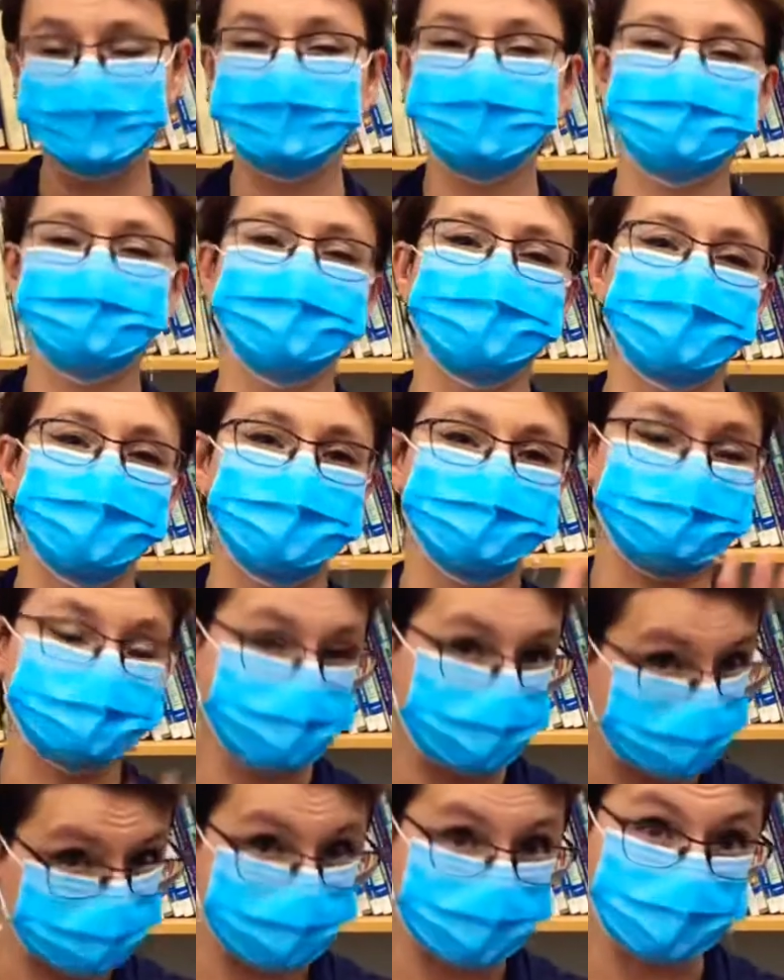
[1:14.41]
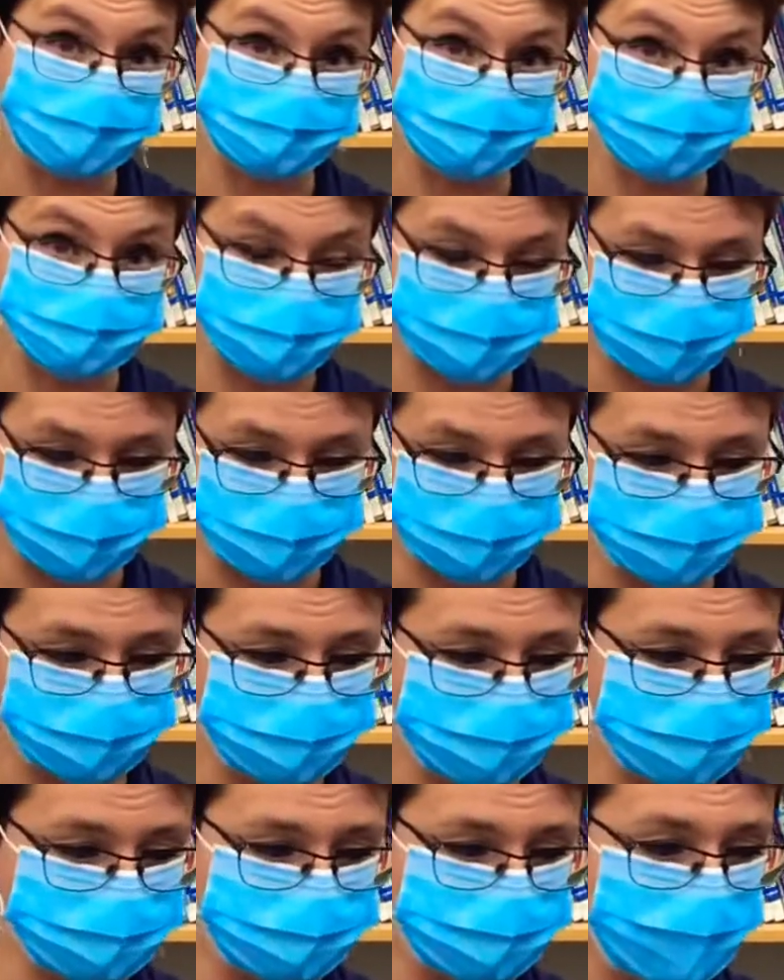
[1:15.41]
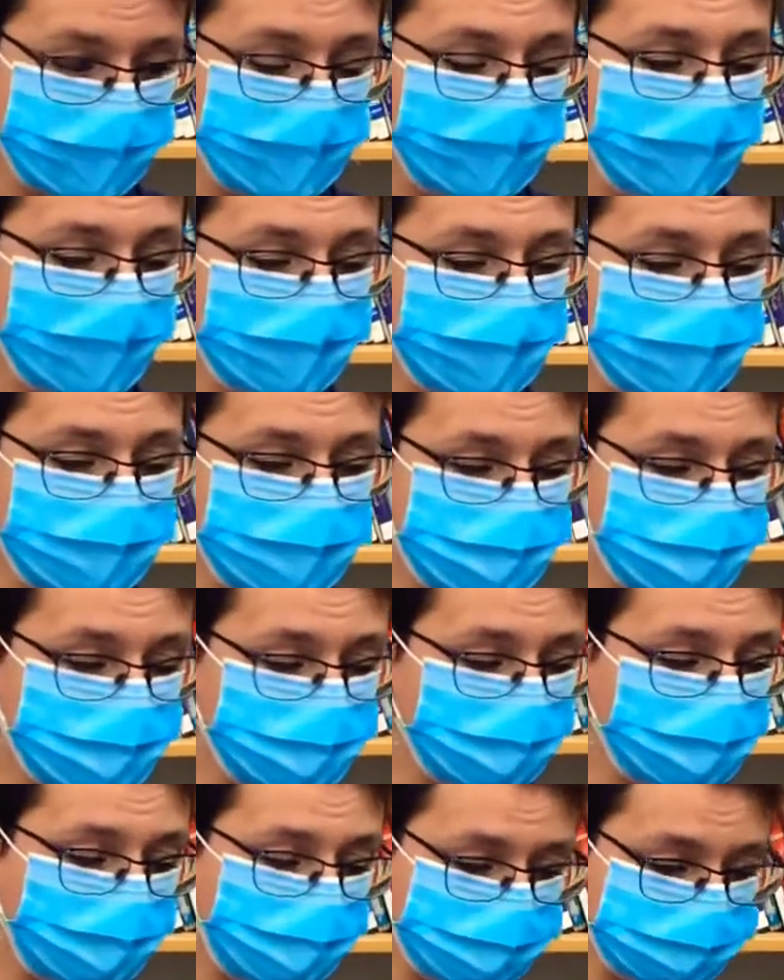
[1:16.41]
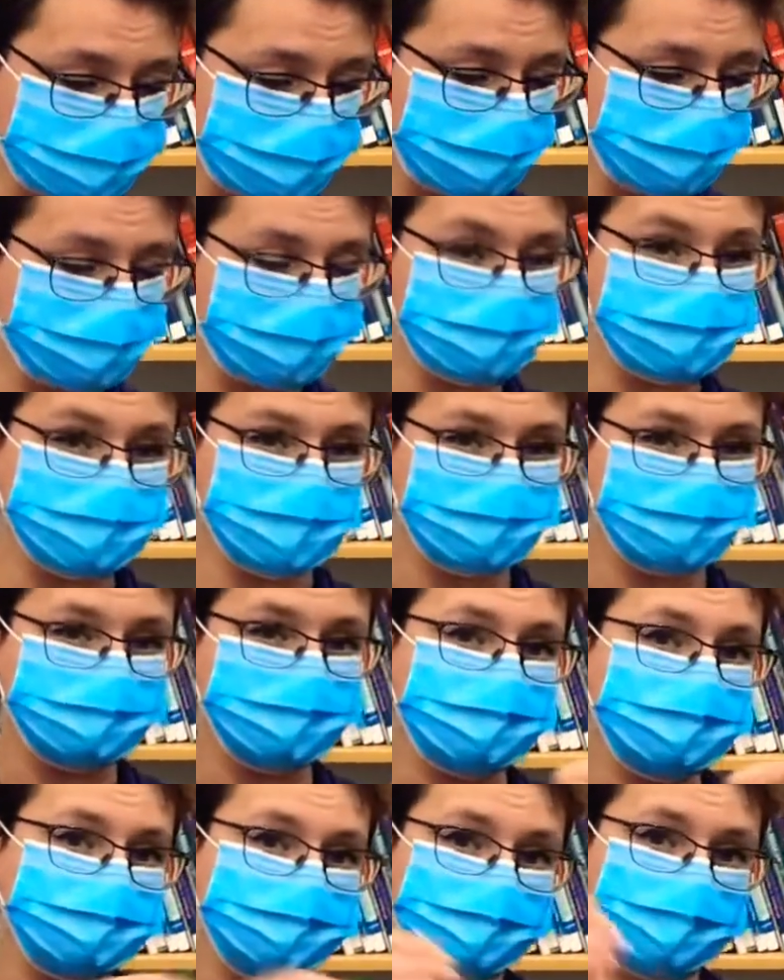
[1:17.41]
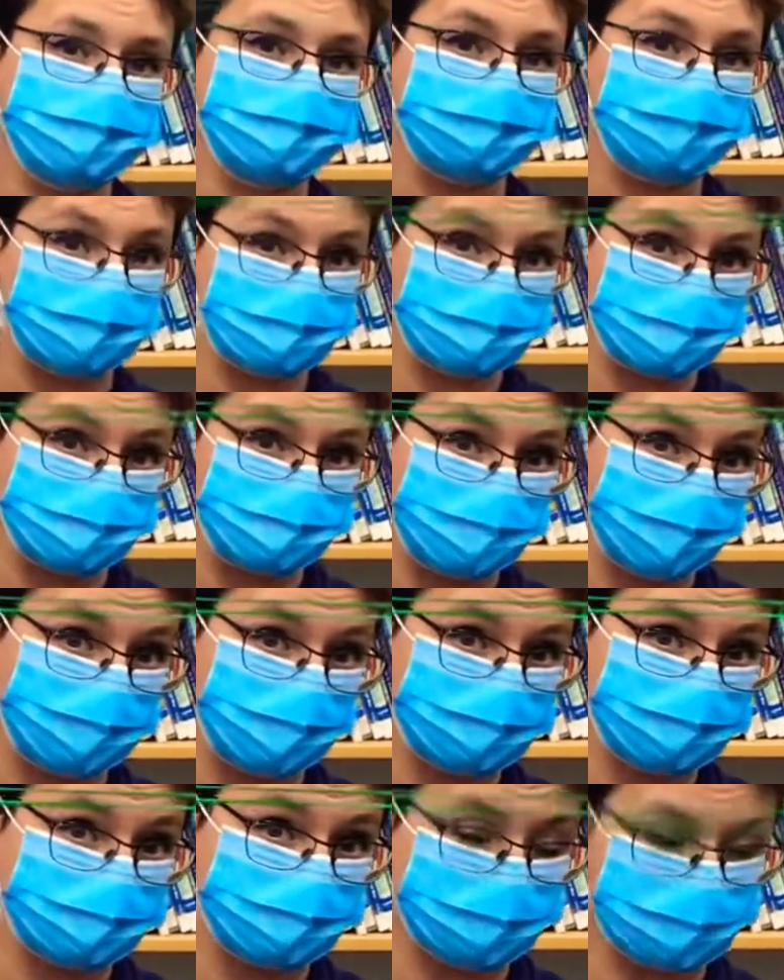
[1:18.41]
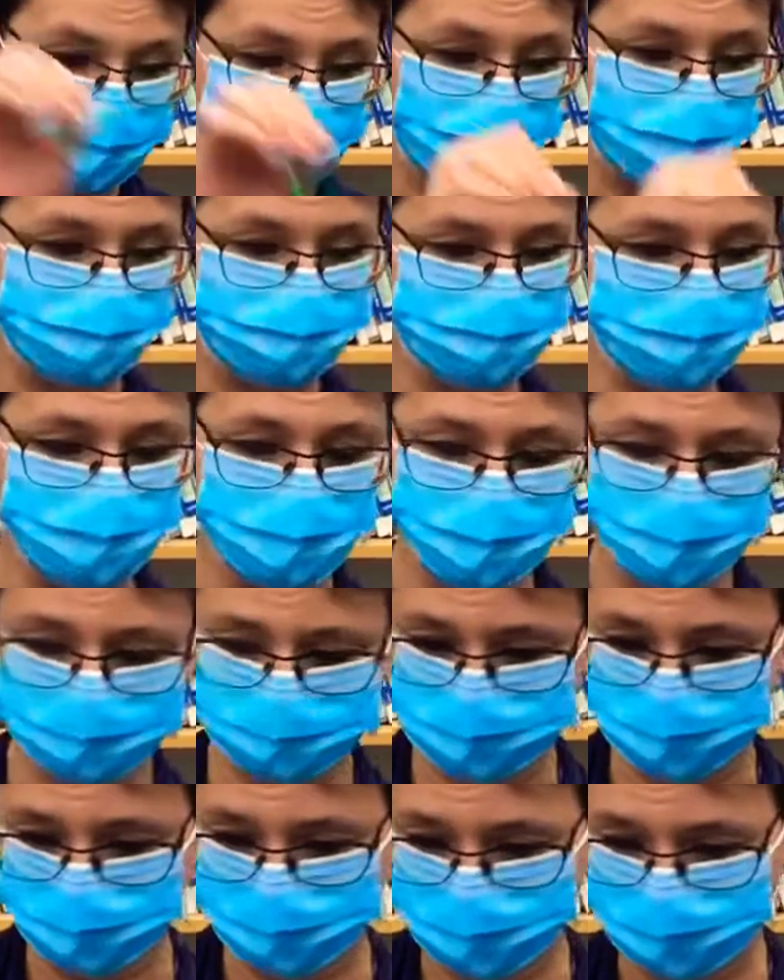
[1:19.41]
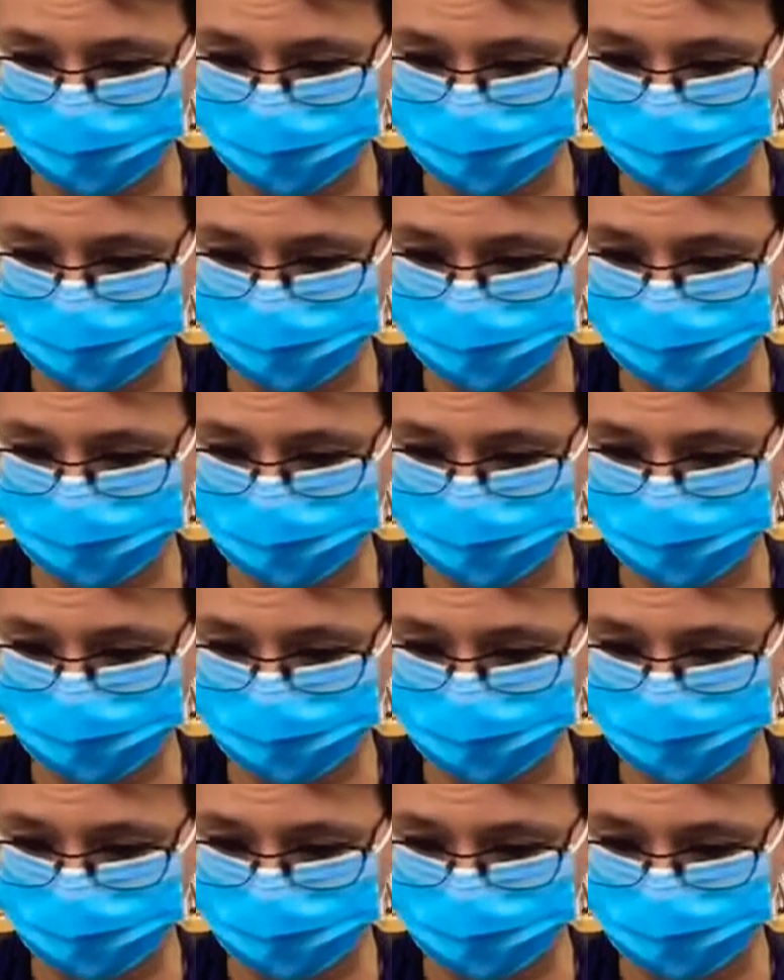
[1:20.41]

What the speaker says: You'll get written out instructions, and you'll also receive this big rubber band that'll help you hold down the